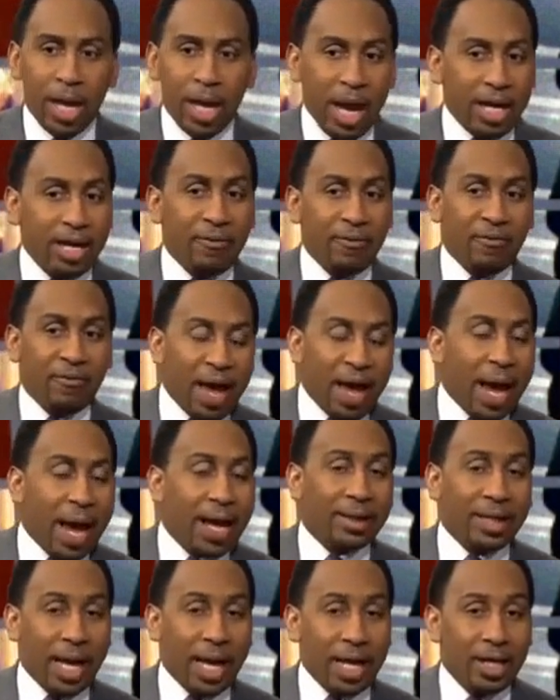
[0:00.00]
And the
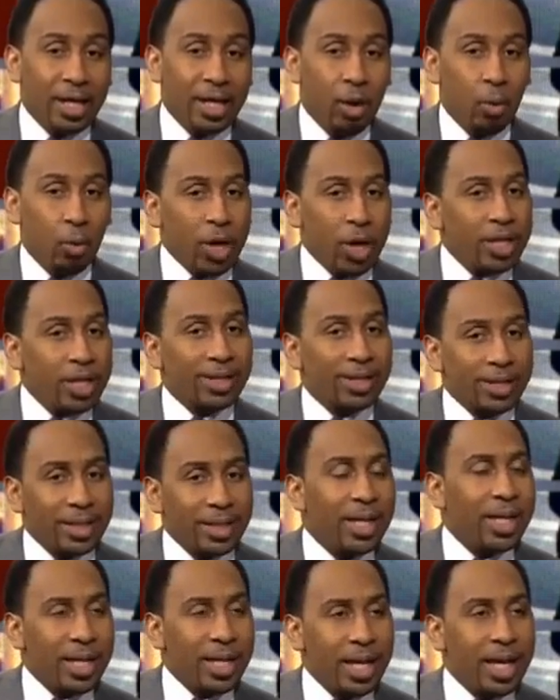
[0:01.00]
fact that we're
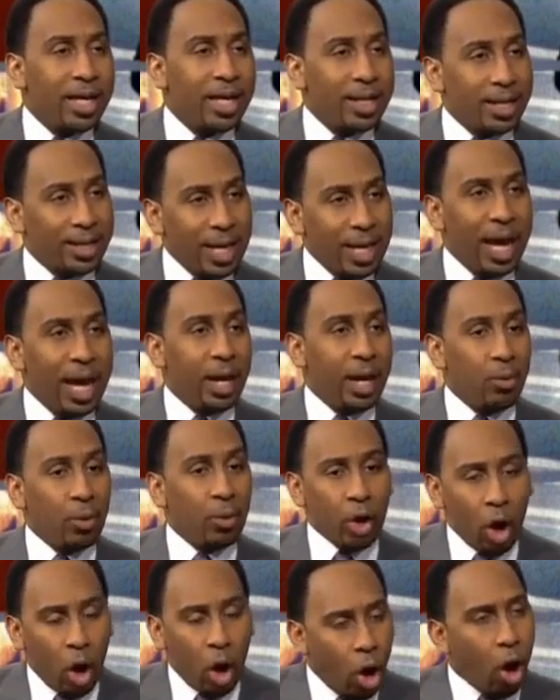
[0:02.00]
sitting here today
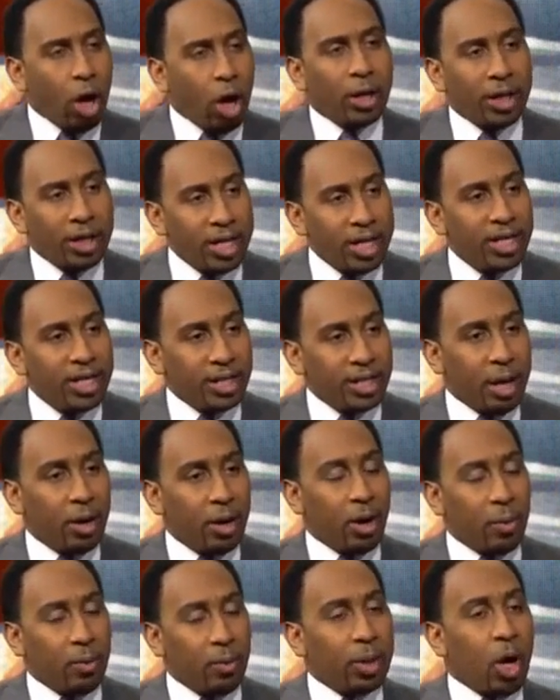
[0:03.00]
with all of
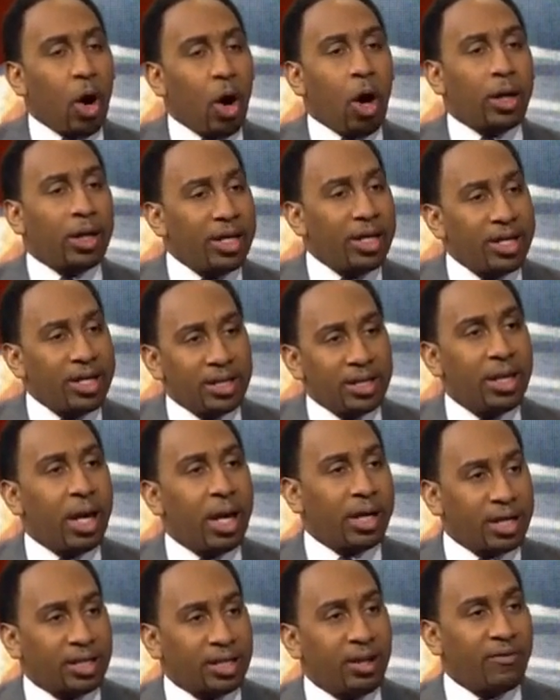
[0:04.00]
these
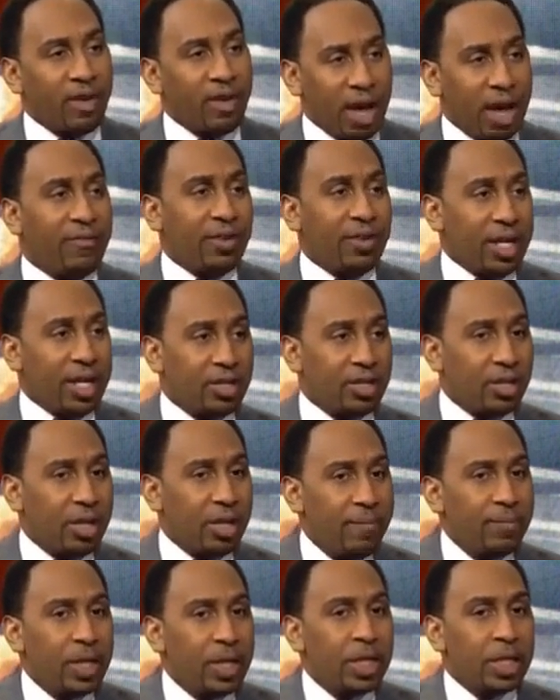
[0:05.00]
nuggets of evidence
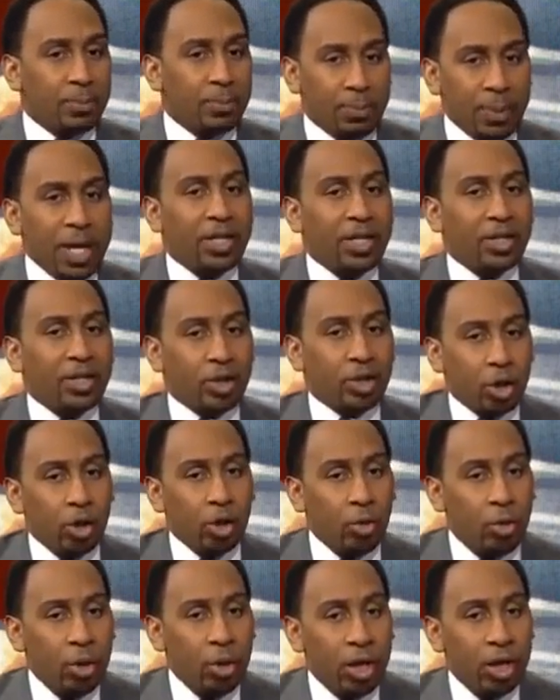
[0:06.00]
speaks
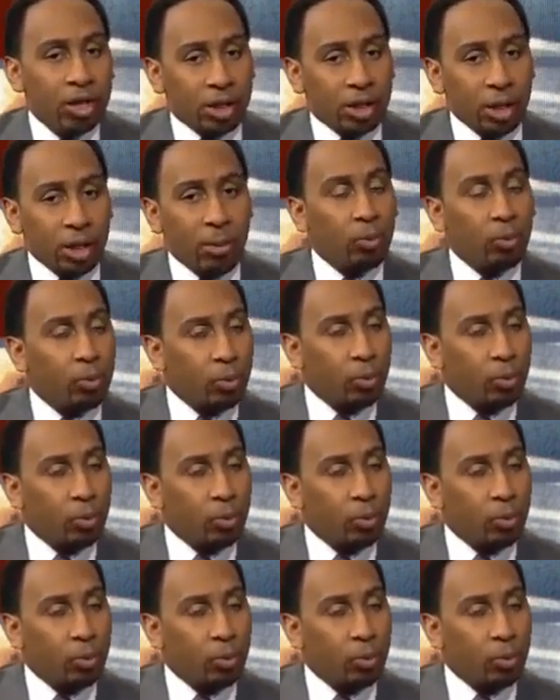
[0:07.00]
to some